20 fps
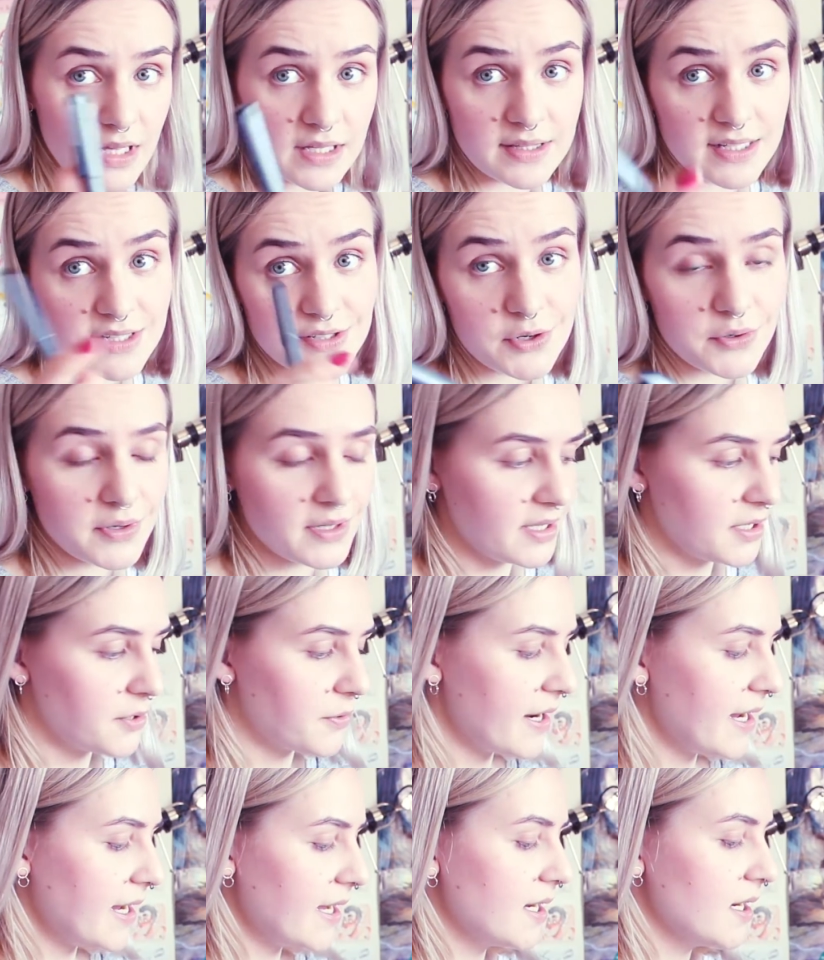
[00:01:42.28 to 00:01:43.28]
These are really
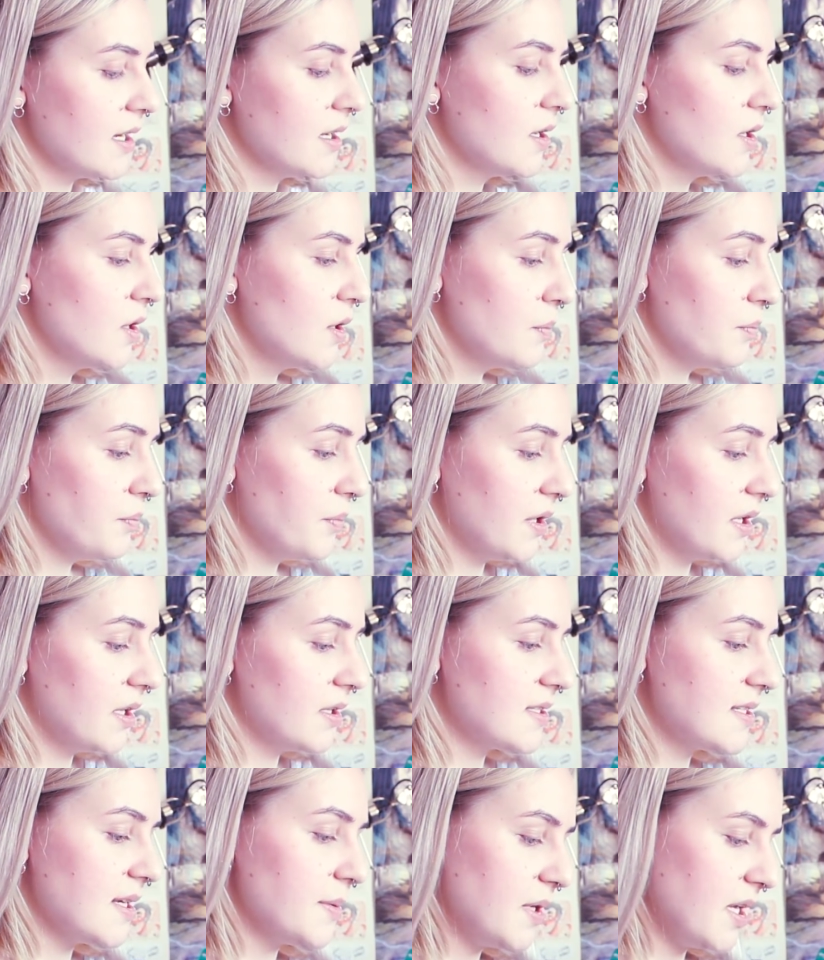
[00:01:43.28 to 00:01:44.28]
great.
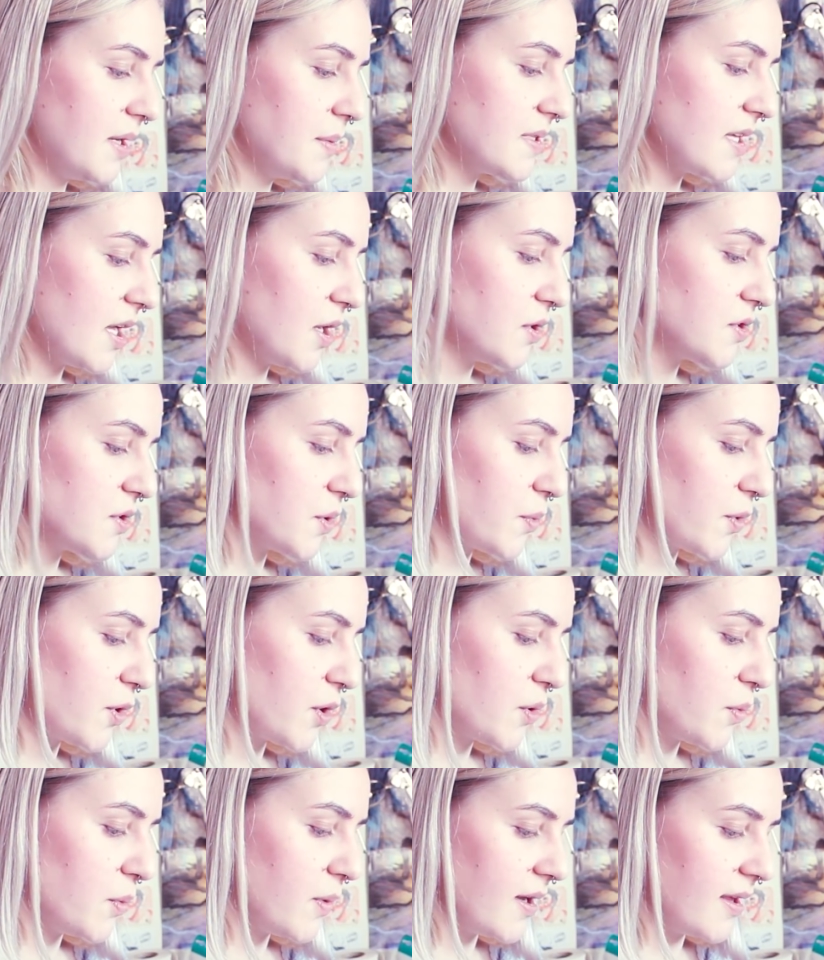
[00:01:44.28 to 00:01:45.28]
But sometimes I also
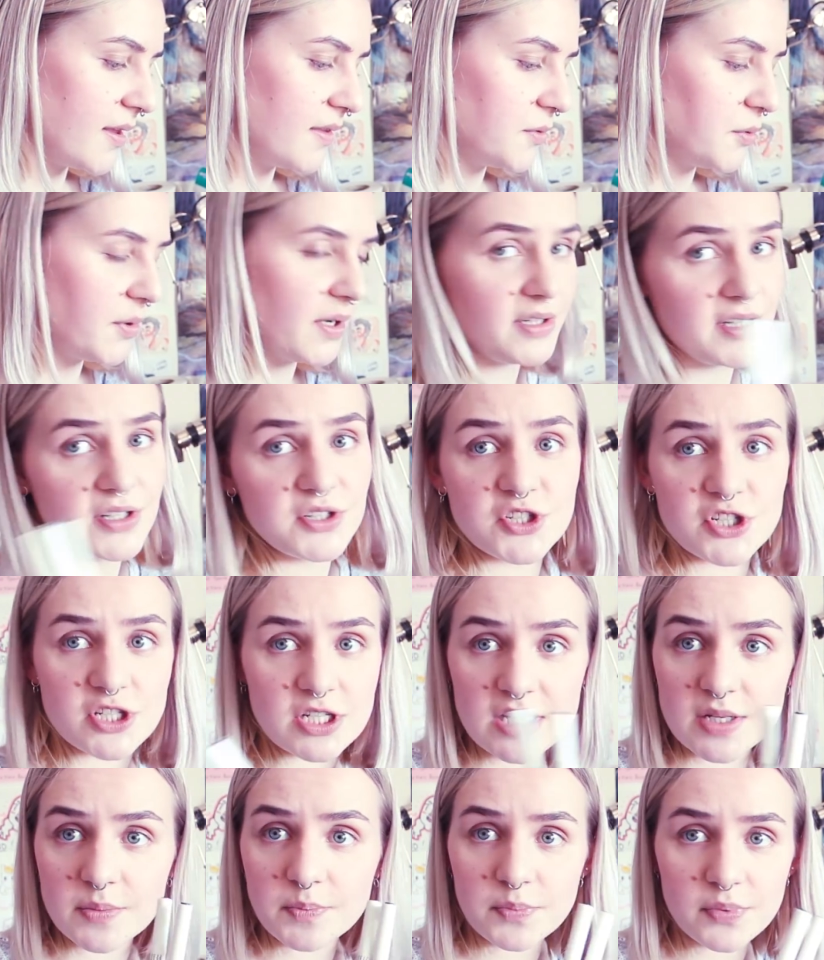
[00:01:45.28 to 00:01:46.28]
work with really
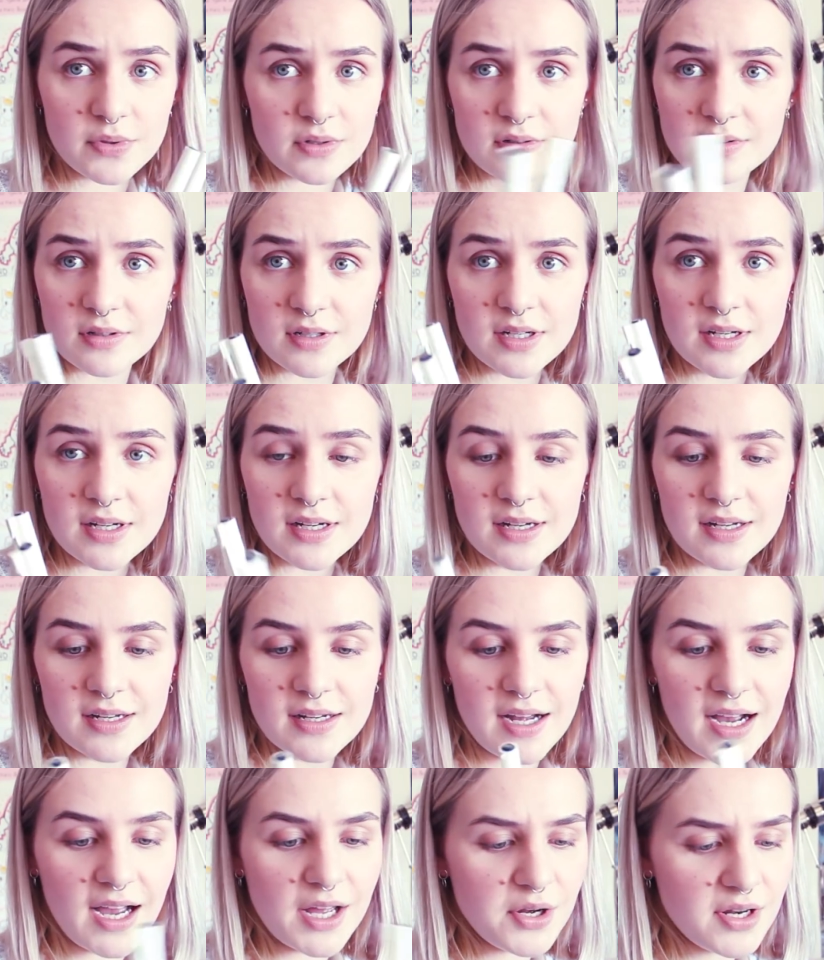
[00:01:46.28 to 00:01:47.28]
cheap,
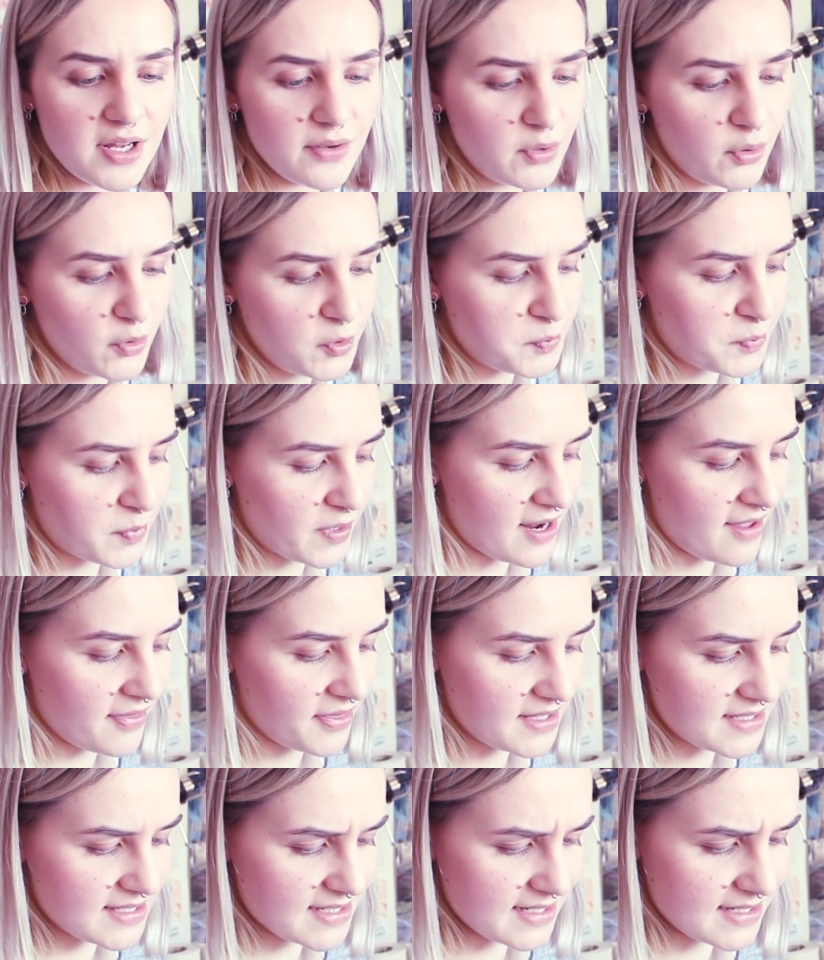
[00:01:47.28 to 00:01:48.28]
I don't even know what brand
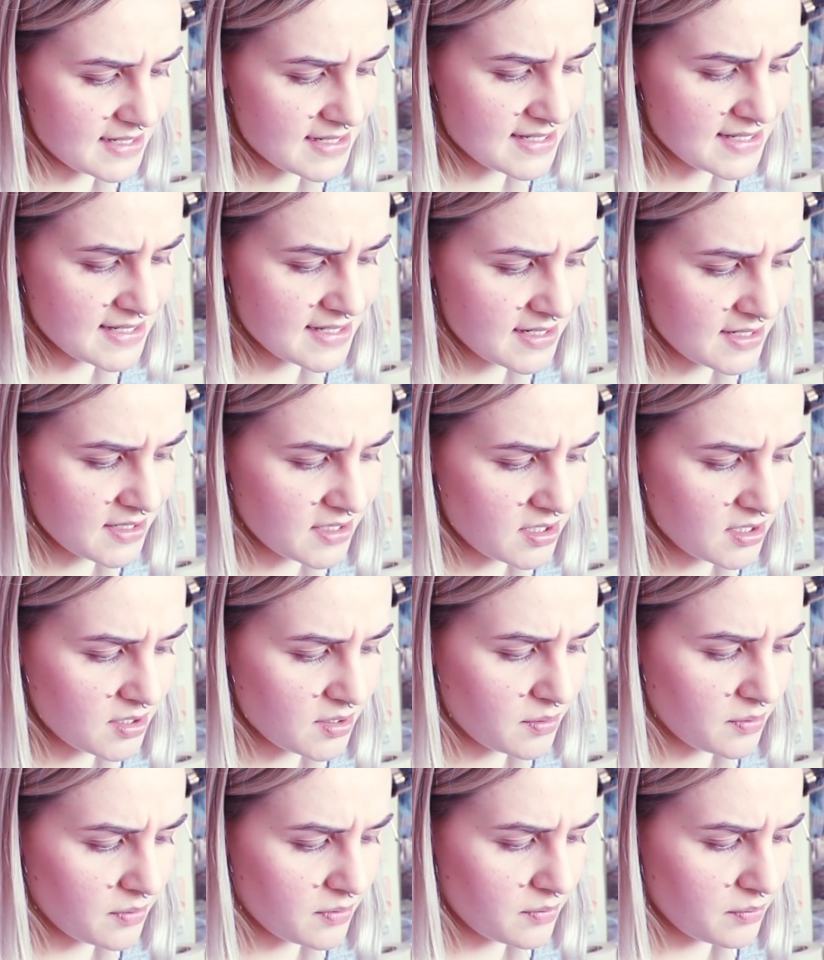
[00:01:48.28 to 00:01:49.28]
this is.
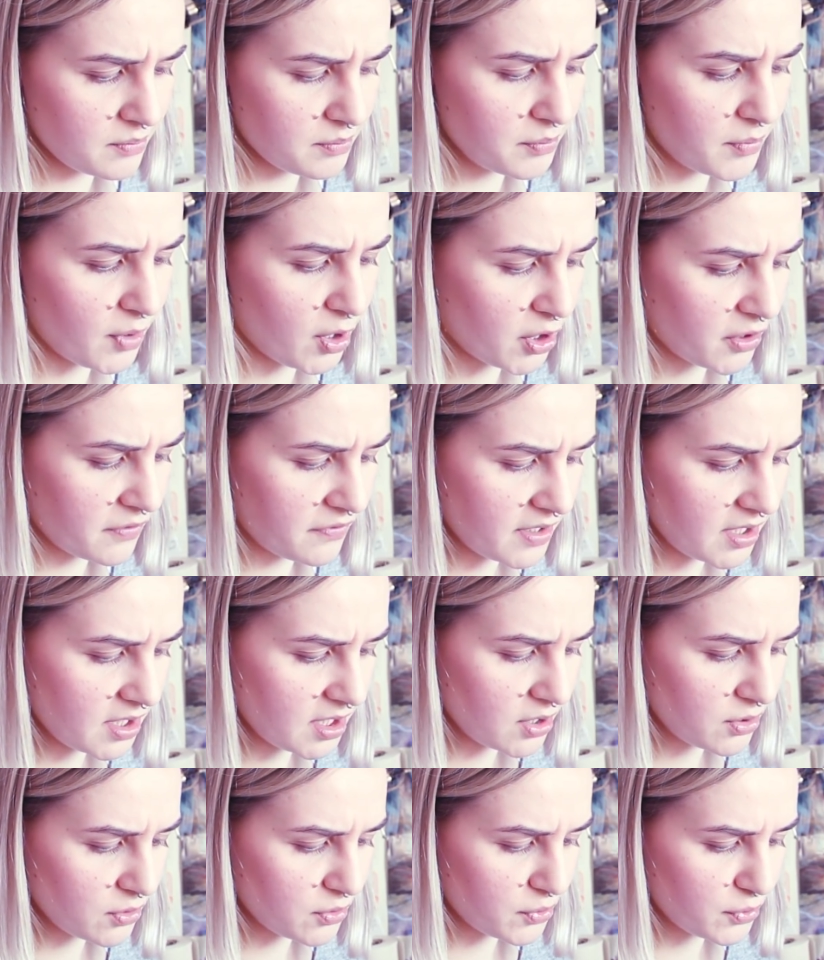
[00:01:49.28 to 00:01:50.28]

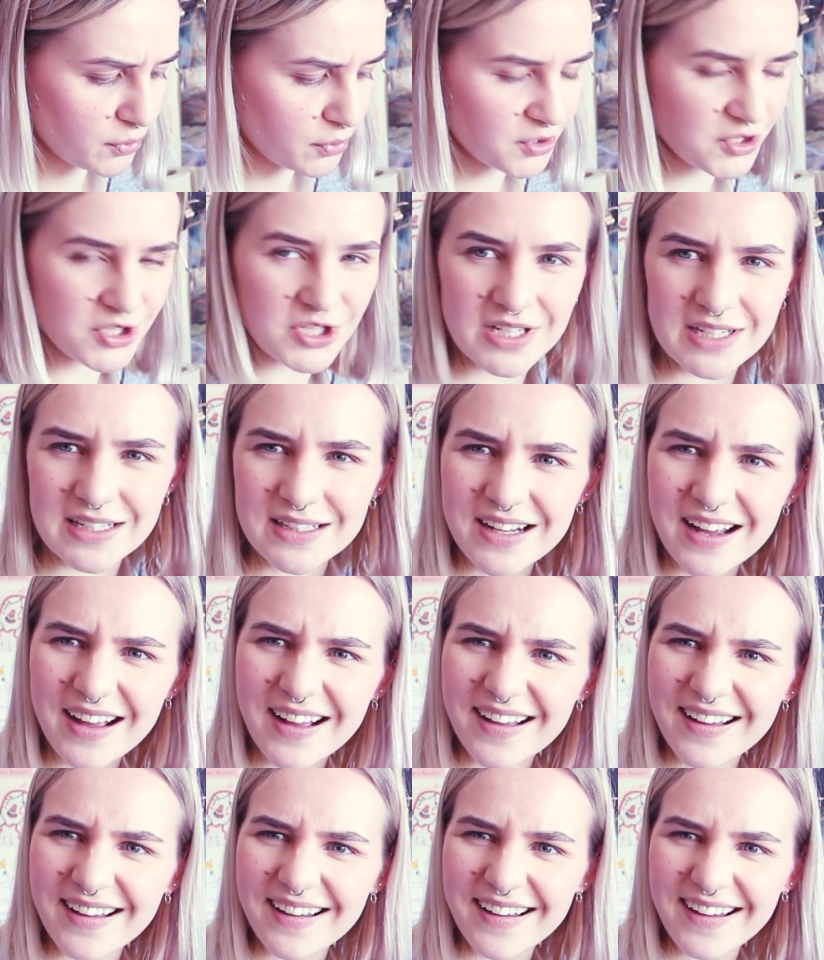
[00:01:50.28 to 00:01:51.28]
Marvi
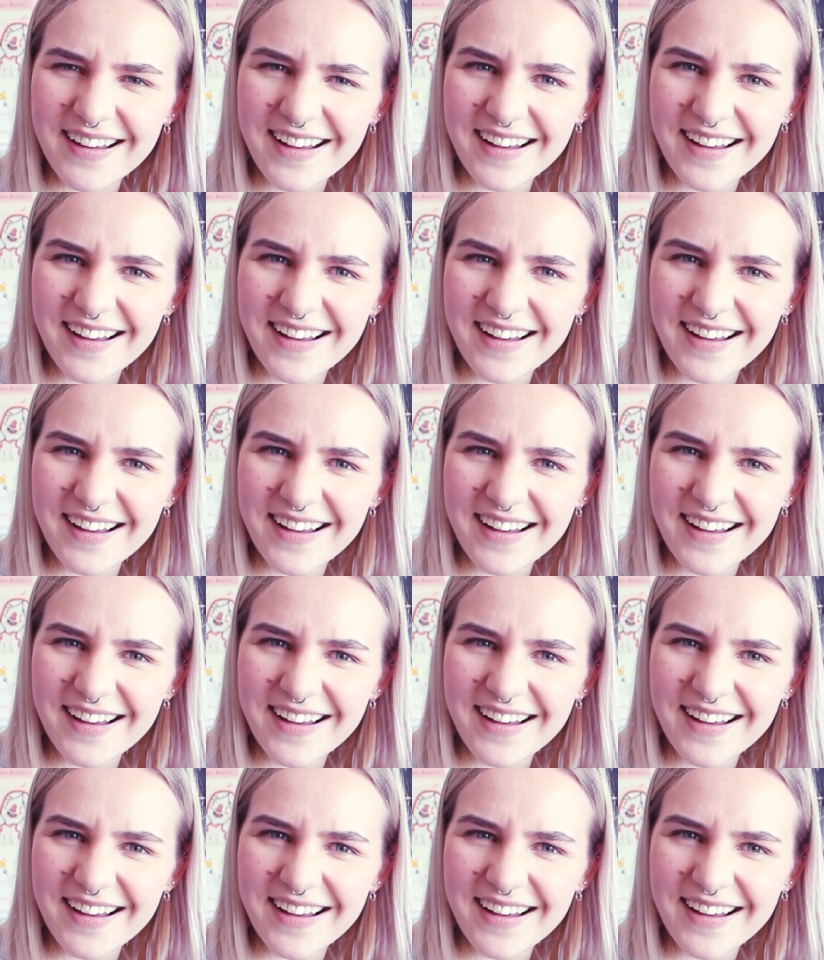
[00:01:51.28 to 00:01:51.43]
Uchida?